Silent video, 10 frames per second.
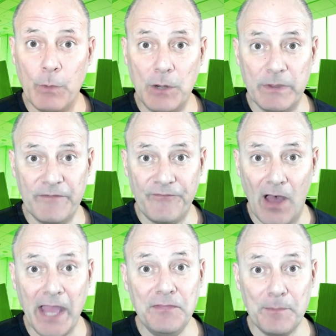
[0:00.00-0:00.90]
when we
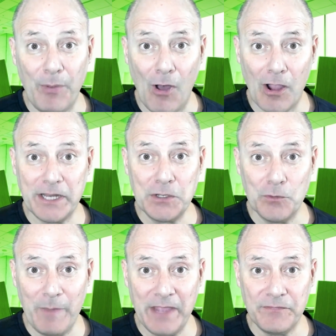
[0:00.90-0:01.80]
find the party
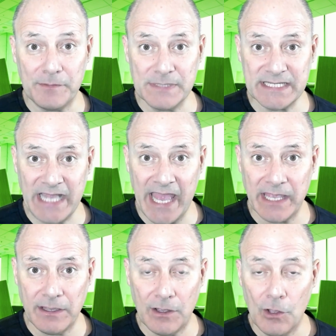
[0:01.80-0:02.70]
who made the
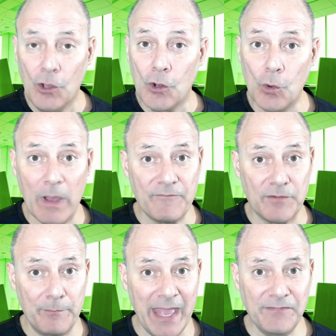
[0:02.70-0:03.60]
mistake, whoever
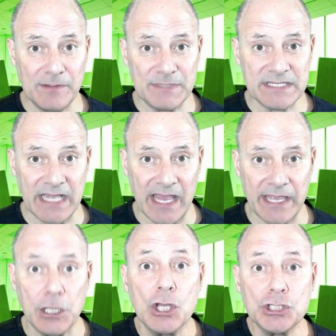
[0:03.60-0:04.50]
made the
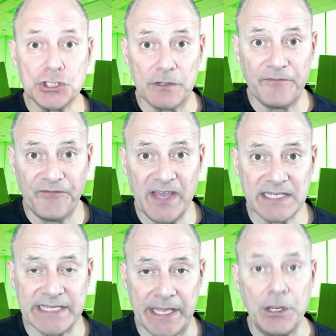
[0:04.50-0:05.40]
mistake should
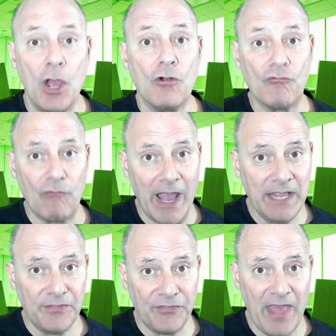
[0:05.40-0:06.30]
fix it
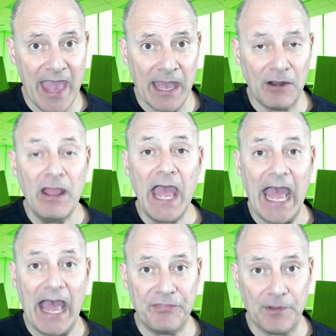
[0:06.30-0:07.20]
right there
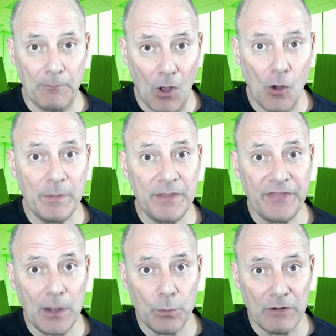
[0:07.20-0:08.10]
at the moment
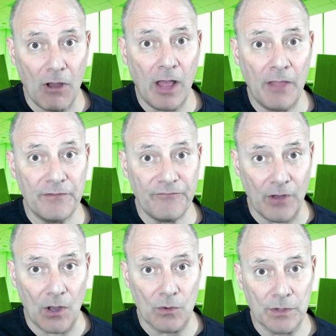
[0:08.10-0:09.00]
that we're on the
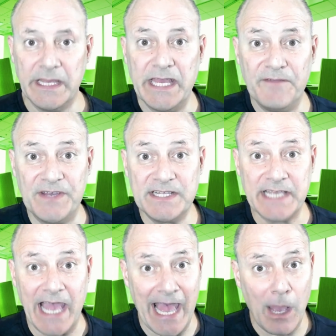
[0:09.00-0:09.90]
phone. If
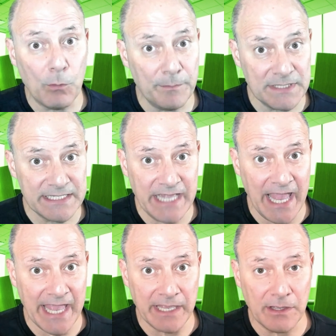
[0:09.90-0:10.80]
it's our
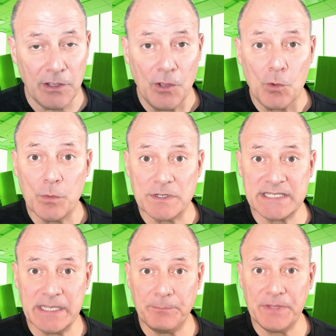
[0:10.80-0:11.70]
mistake, we're
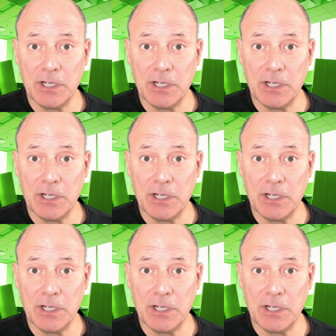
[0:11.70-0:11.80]
simply